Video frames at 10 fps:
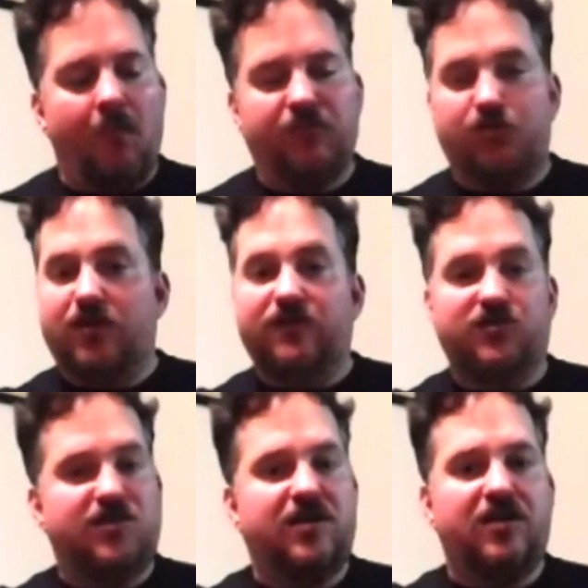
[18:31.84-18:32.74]
Don't have to
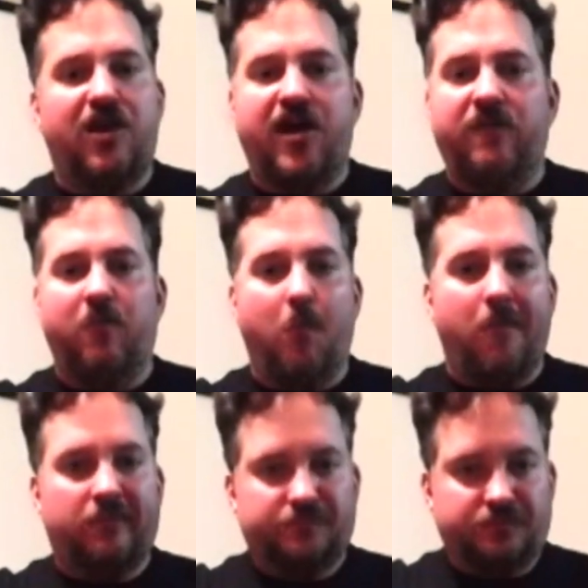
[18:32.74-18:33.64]
sit in line.
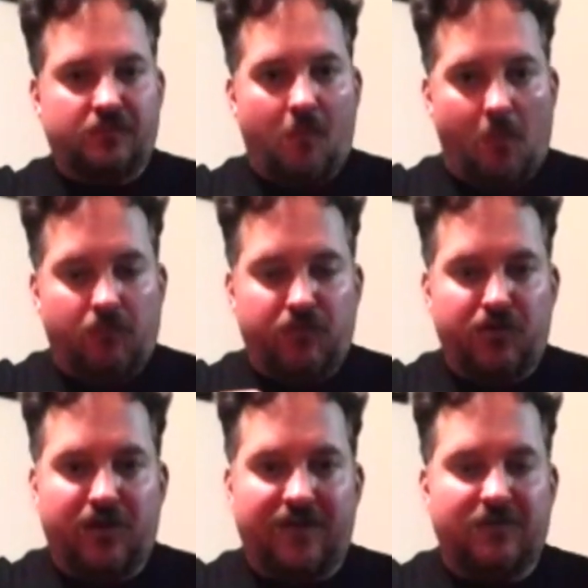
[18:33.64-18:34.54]
You
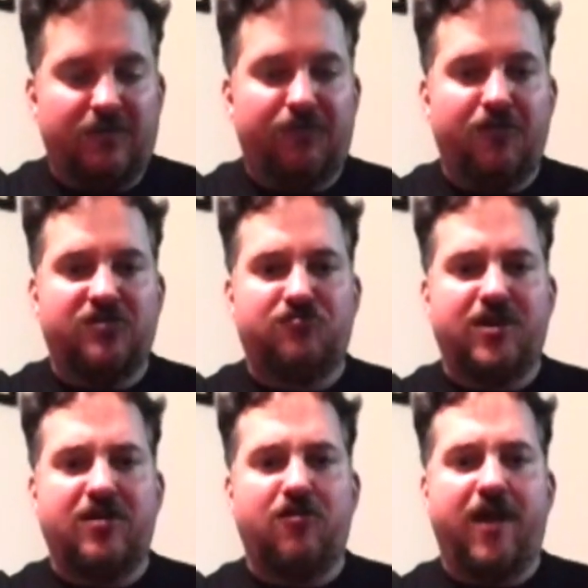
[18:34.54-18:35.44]
don't have to be
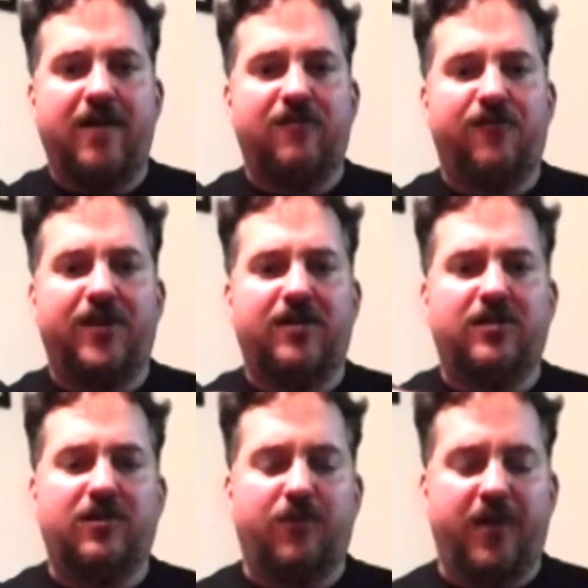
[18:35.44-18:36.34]
frustrated or aggravated in
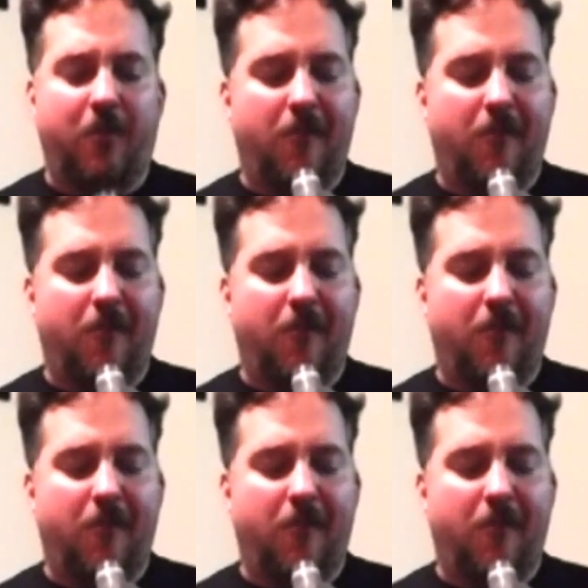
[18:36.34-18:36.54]
any way.